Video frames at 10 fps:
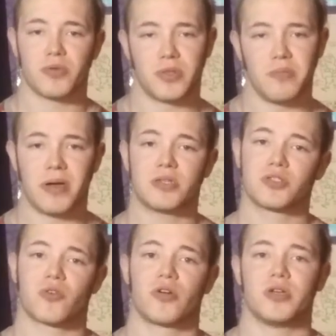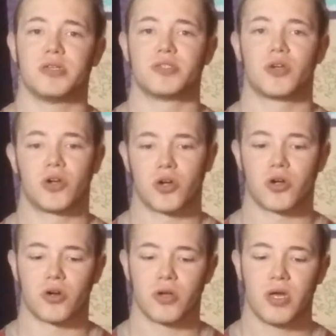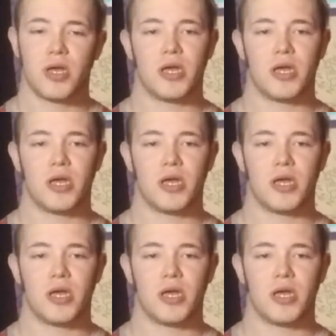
but the main story is her